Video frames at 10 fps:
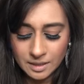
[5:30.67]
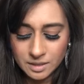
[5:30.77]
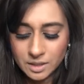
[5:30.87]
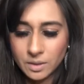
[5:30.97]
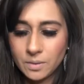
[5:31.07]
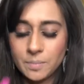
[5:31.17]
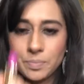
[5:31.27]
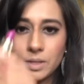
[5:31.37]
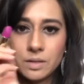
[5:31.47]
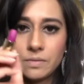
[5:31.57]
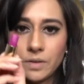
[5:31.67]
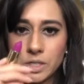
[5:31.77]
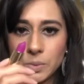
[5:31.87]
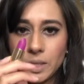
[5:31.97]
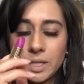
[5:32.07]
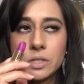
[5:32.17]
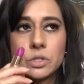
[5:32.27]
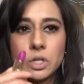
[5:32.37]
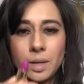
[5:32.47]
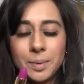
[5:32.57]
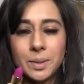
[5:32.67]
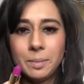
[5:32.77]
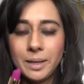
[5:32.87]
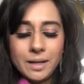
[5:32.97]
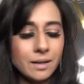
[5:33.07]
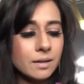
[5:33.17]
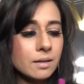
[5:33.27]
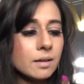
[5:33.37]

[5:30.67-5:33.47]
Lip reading: So first one is Tropical Pink.